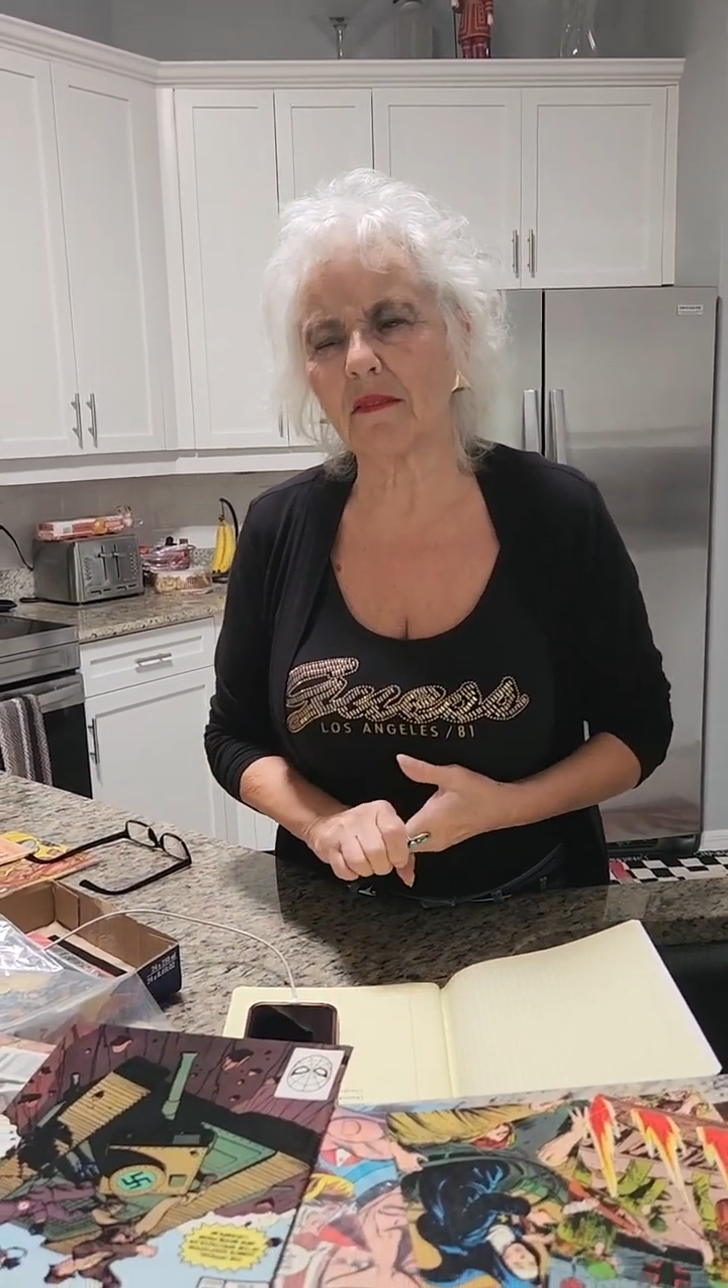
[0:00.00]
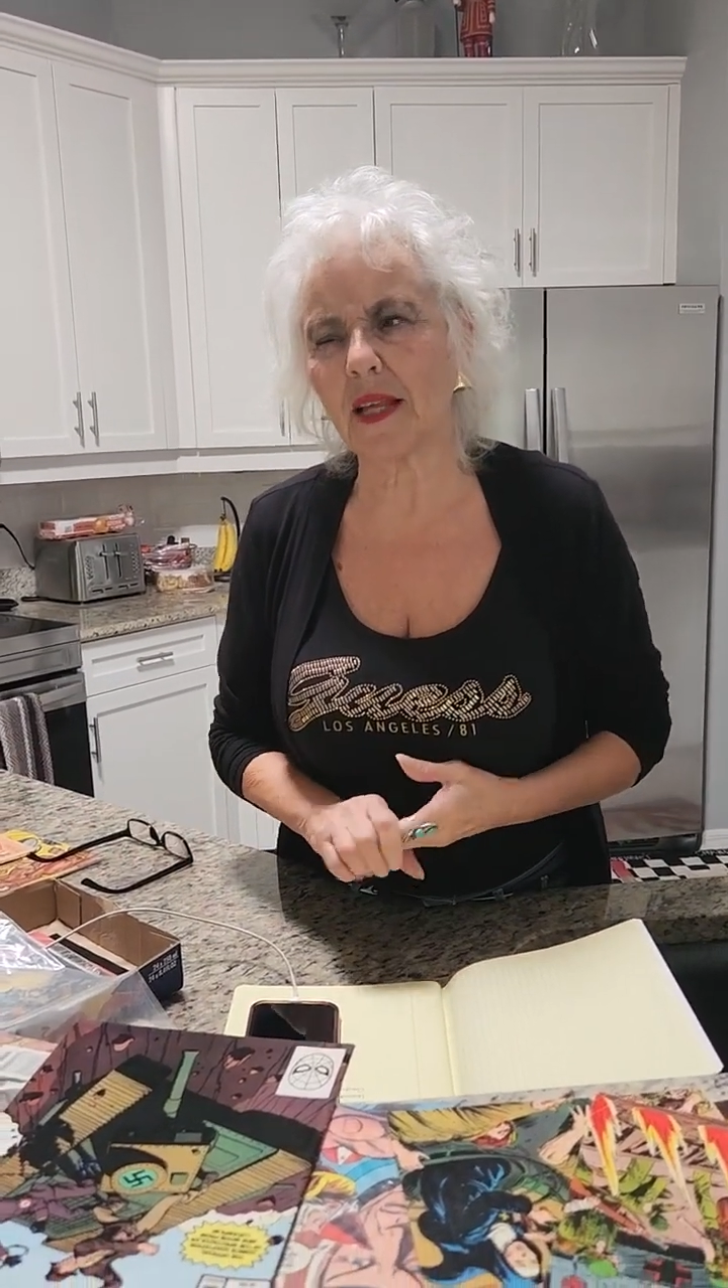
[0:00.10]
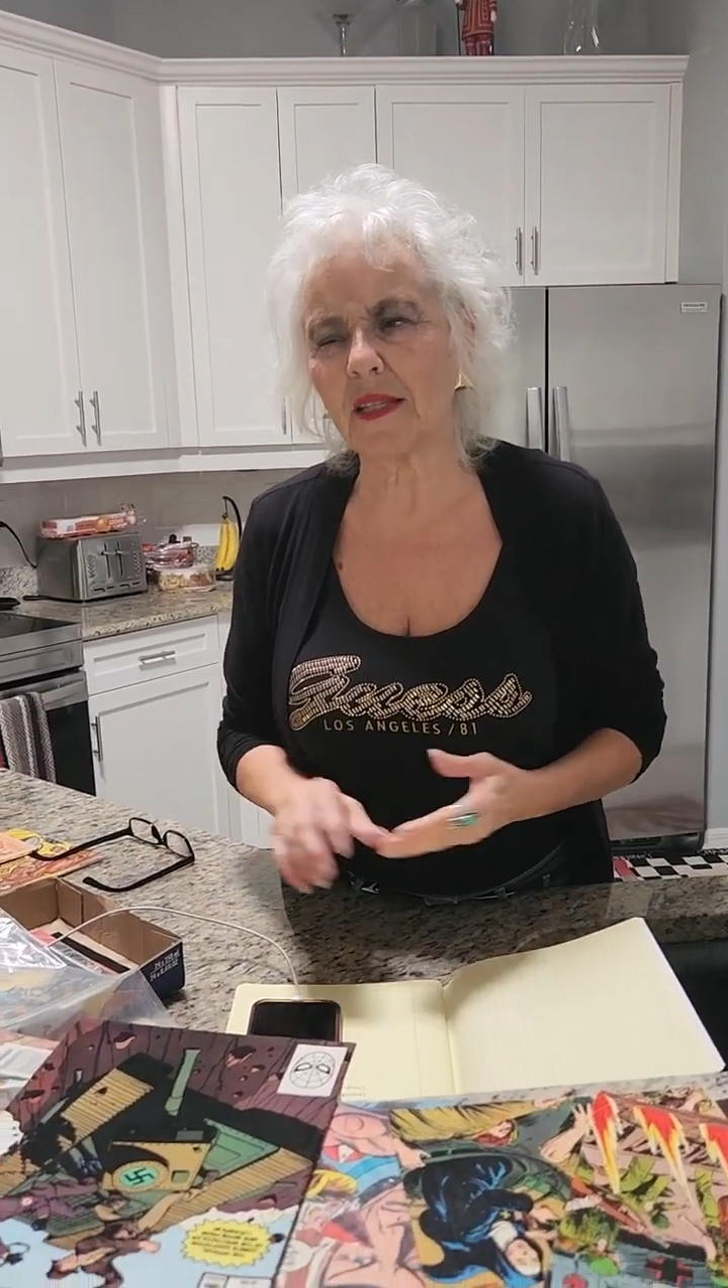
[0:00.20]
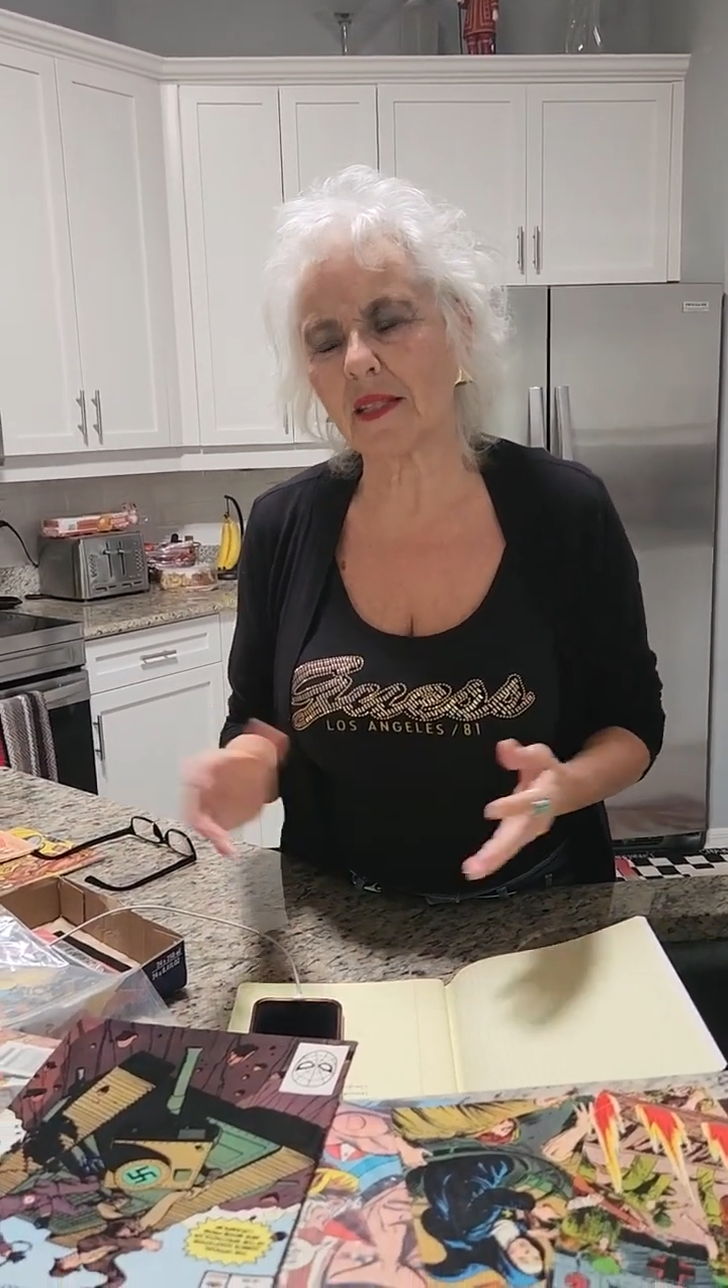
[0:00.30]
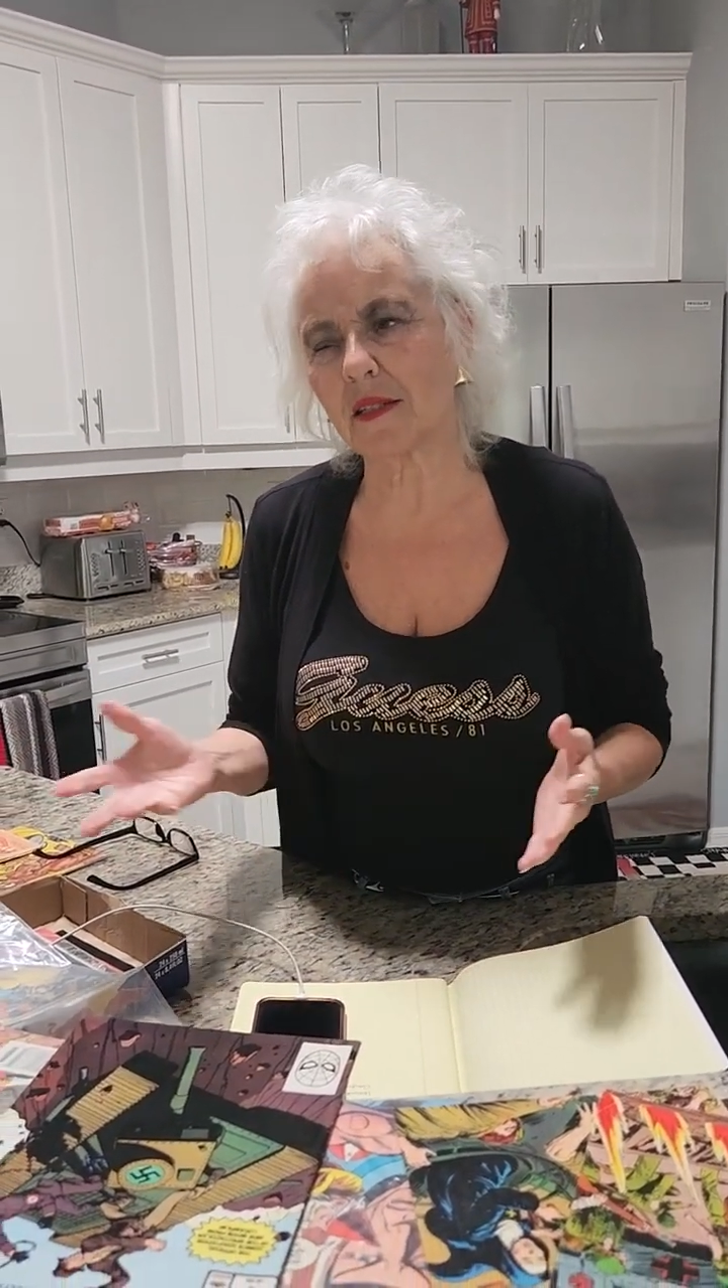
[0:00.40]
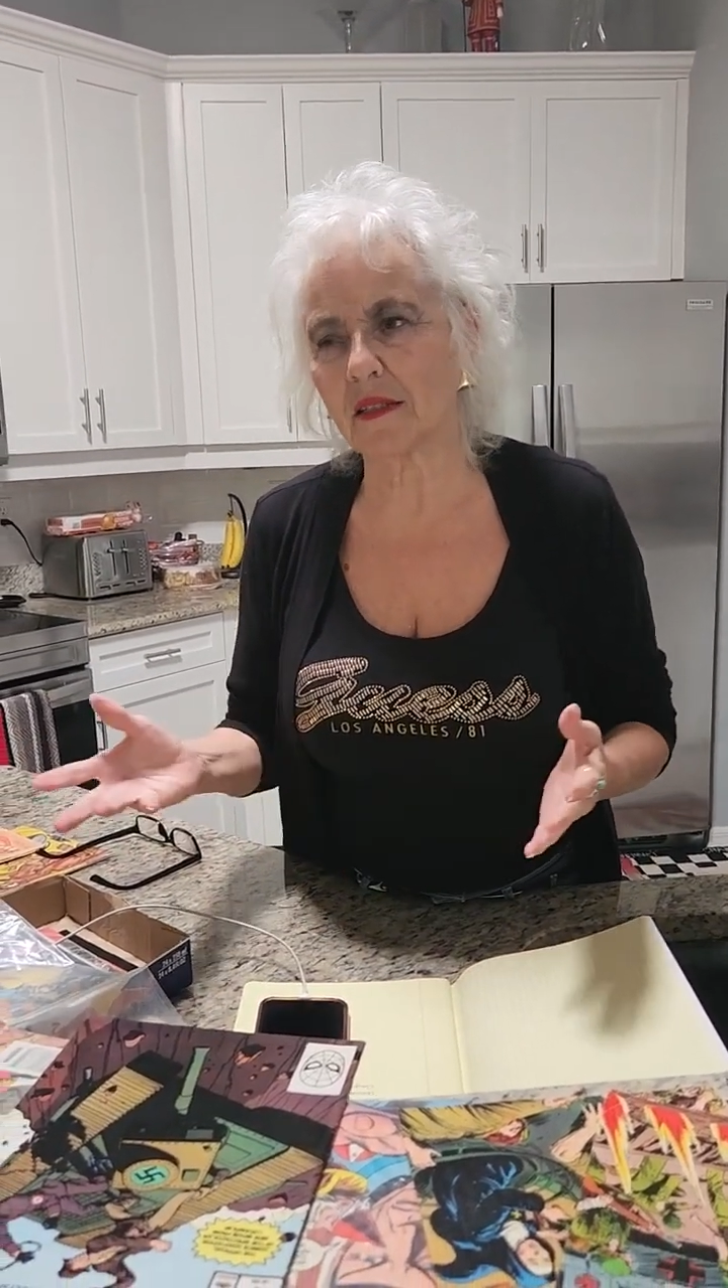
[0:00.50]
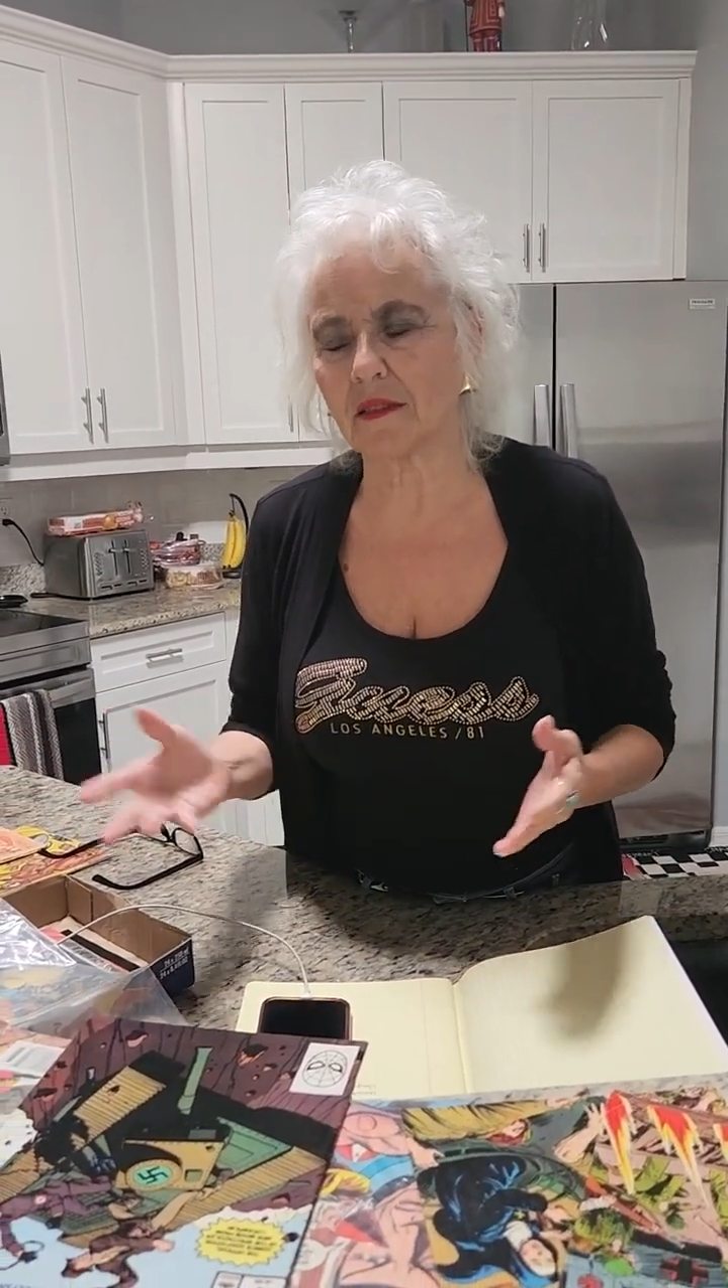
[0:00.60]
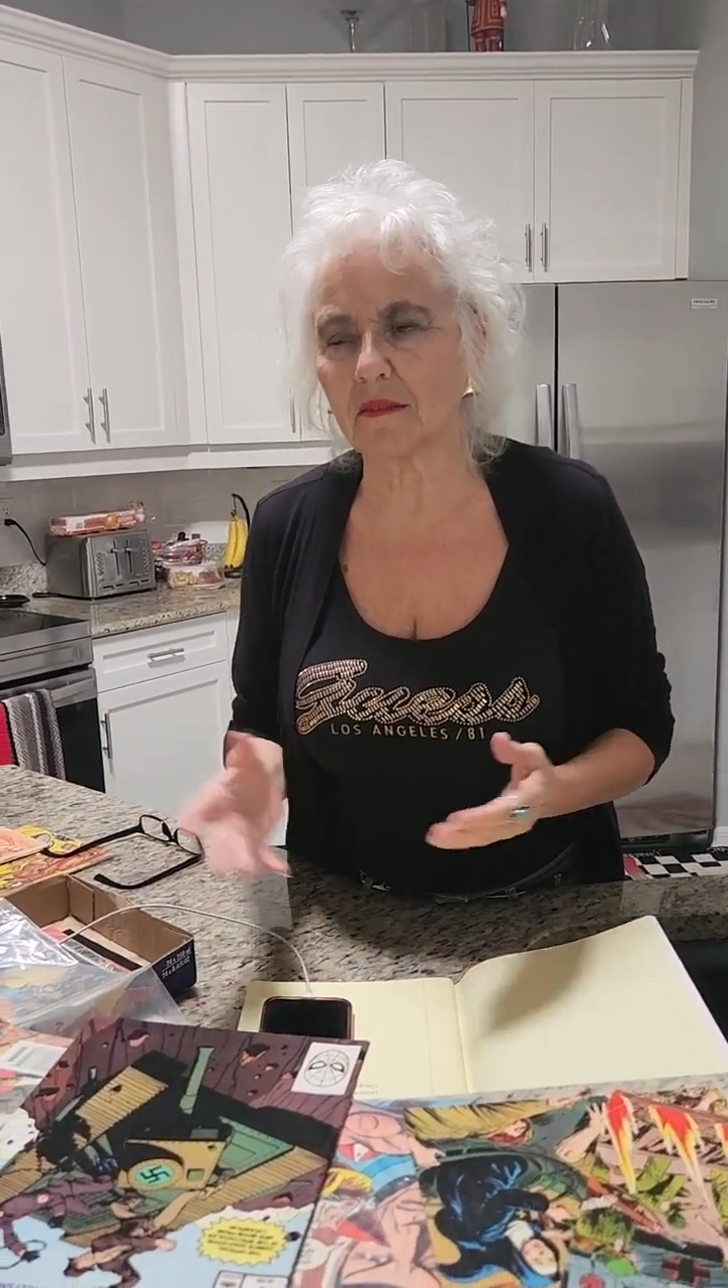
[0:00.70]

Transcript: that's